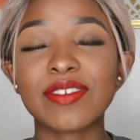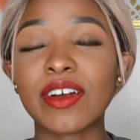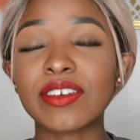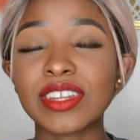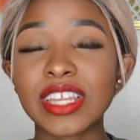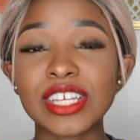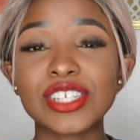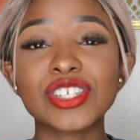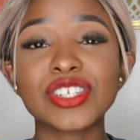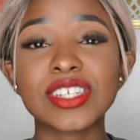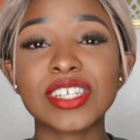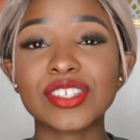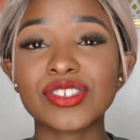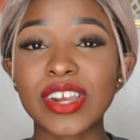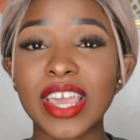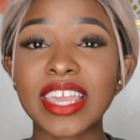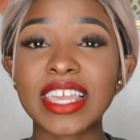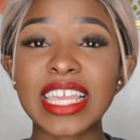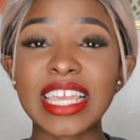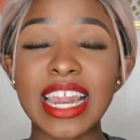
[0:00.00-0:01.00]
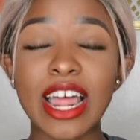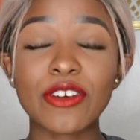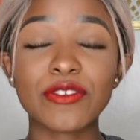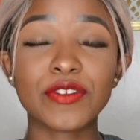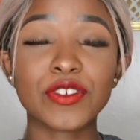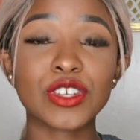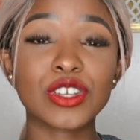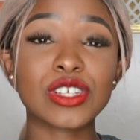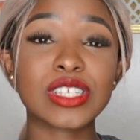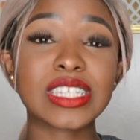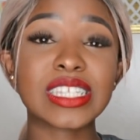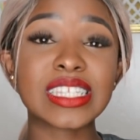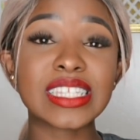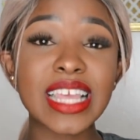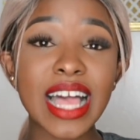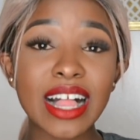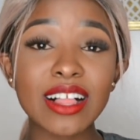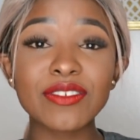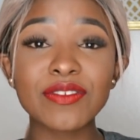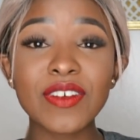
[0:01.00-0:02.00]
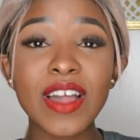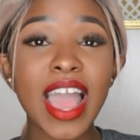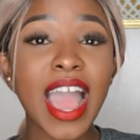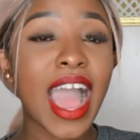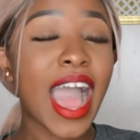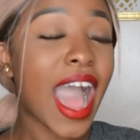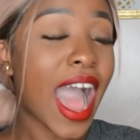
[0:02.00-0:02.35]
foundation and trying it out for yourself.